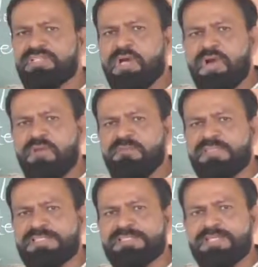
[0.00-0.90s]
the
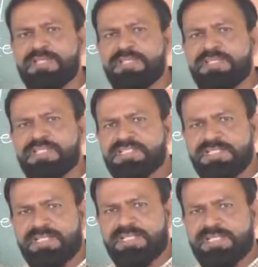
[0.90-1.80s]
office
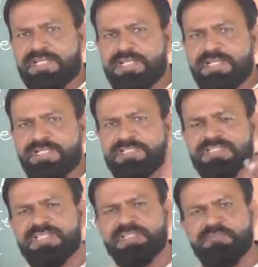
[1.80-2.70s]
yesterday,
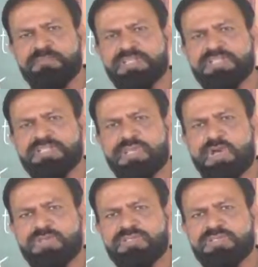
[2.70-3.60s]
this is first
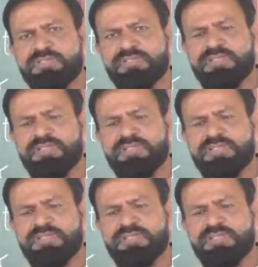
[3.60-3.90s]
clause